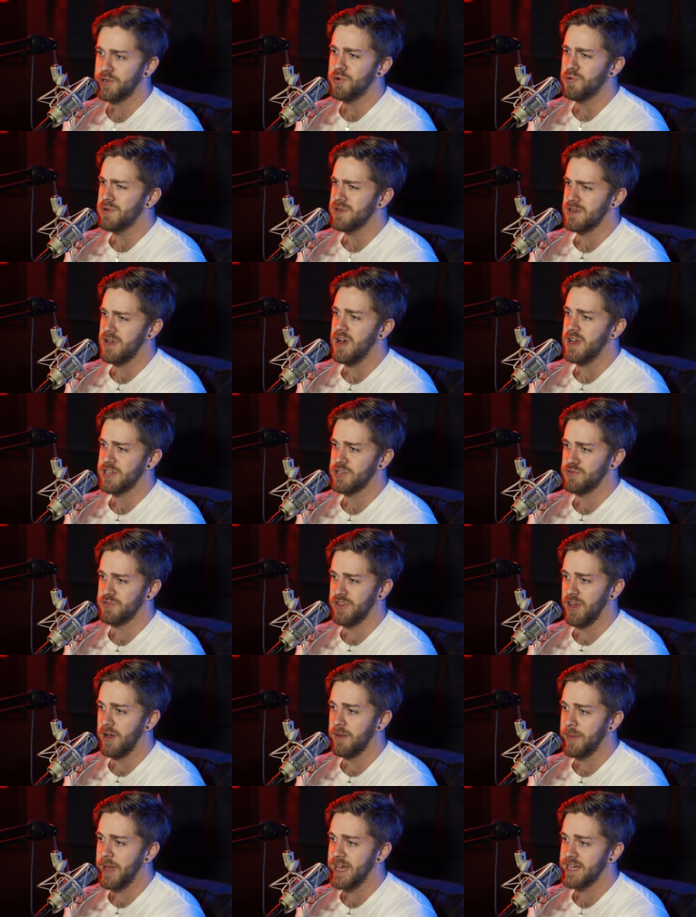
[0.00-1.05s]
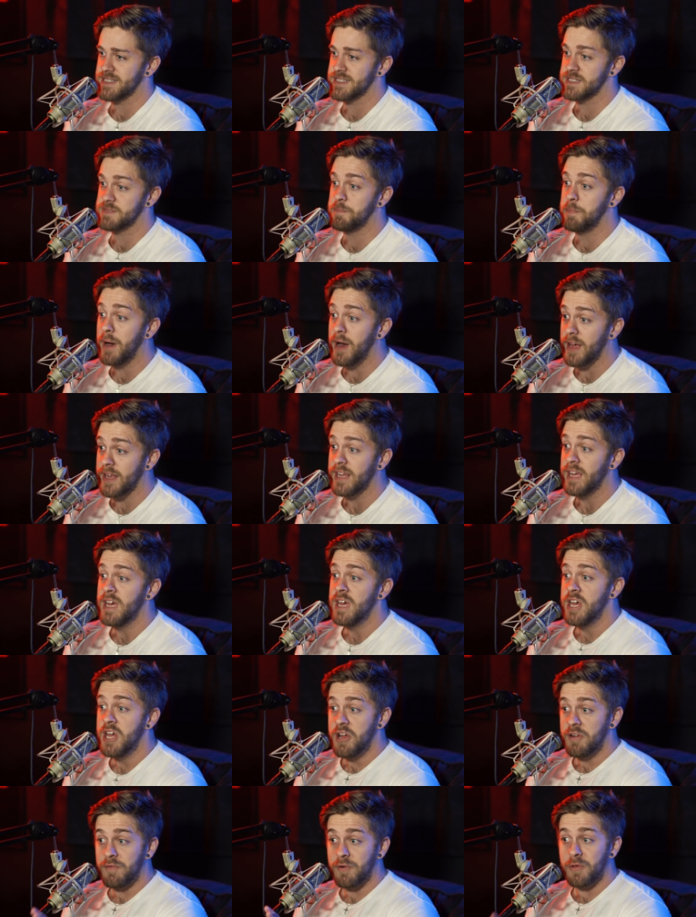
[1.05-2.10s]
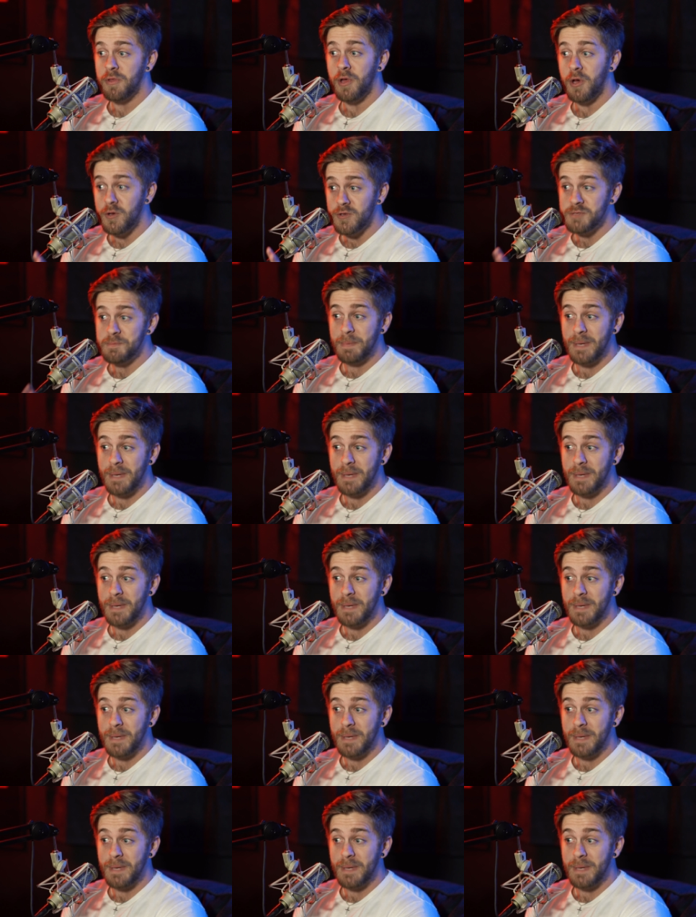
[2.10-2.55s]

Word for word: No, we're not, you dumbasses. But for those